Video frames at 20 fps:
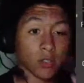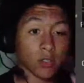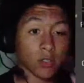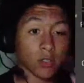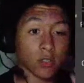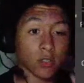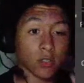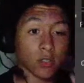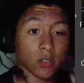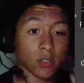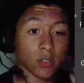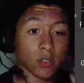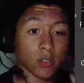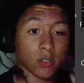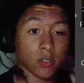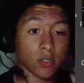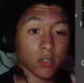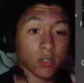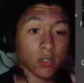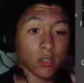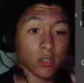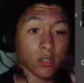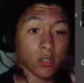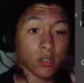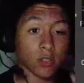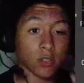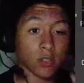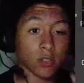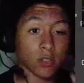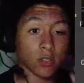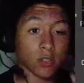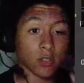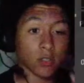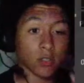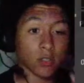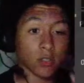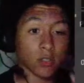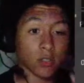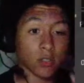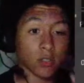
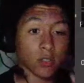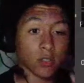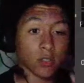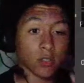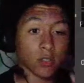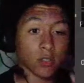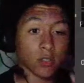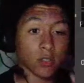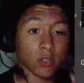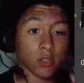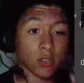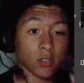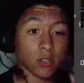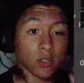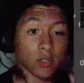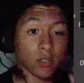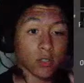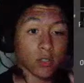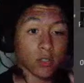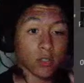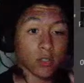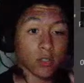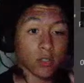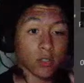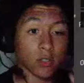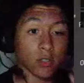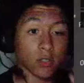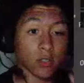Nobody speaks.